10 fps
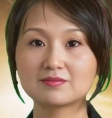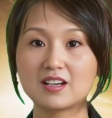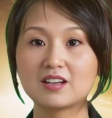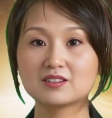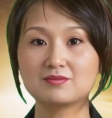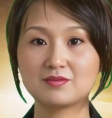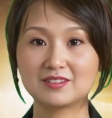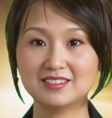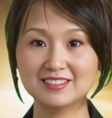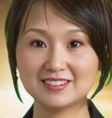Jinke
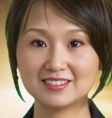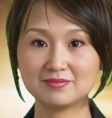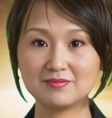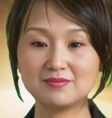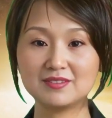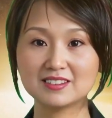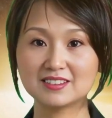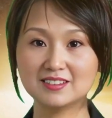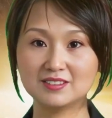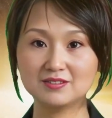achieved sales
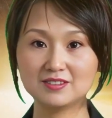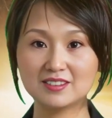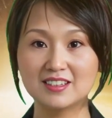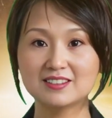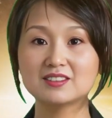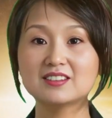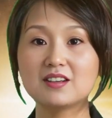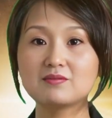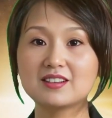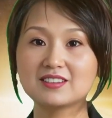exceeding 100
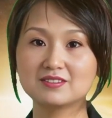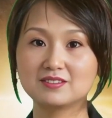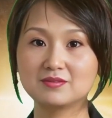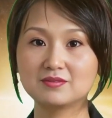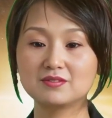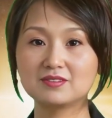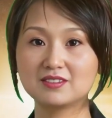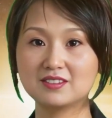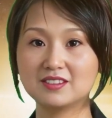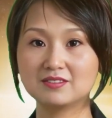billion yuan in
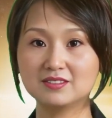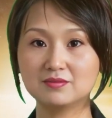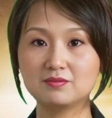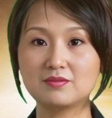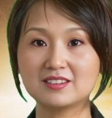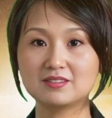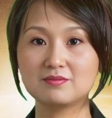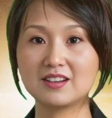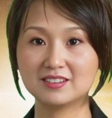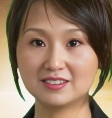
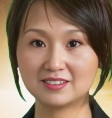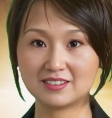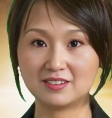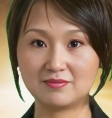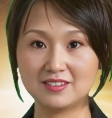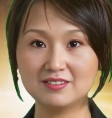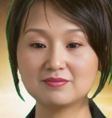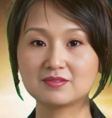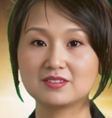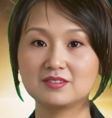2018 and exceeded
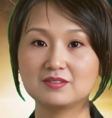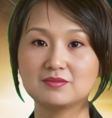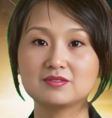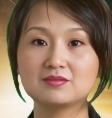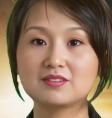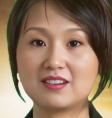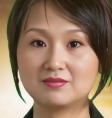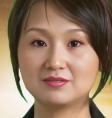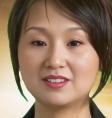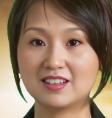200 billion
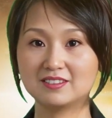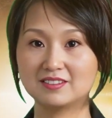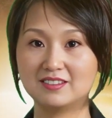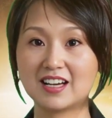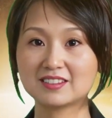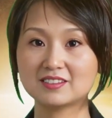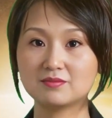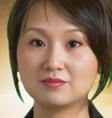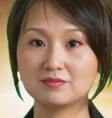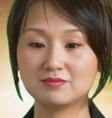yuan in 2020,